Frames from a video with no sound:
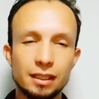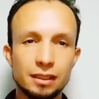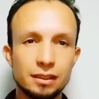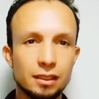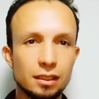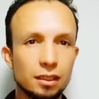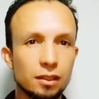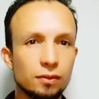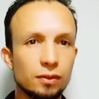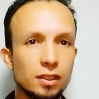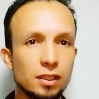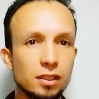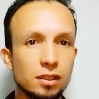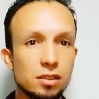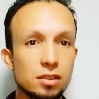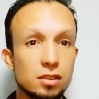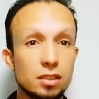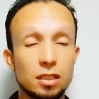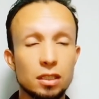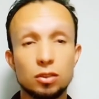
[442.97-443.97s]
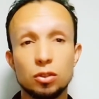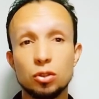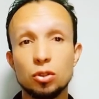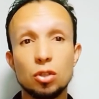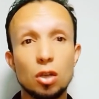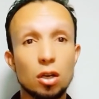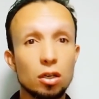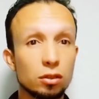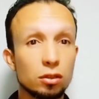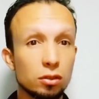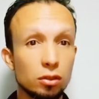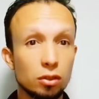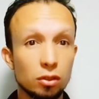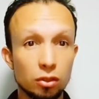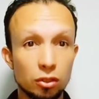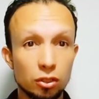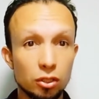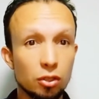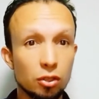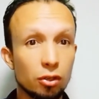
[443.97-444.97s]
It's an advantage that not
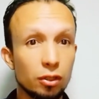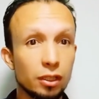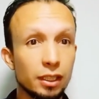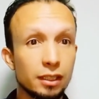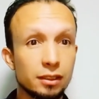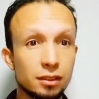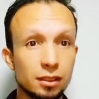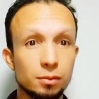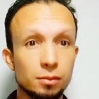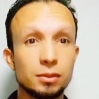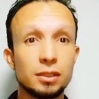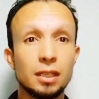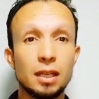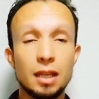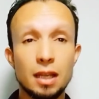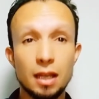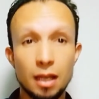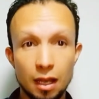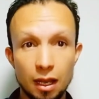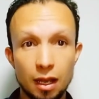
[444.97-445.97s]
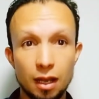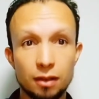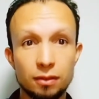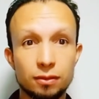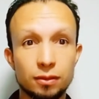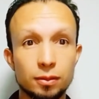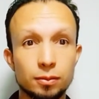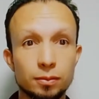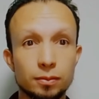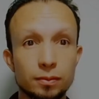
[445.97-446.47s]
the other exams have.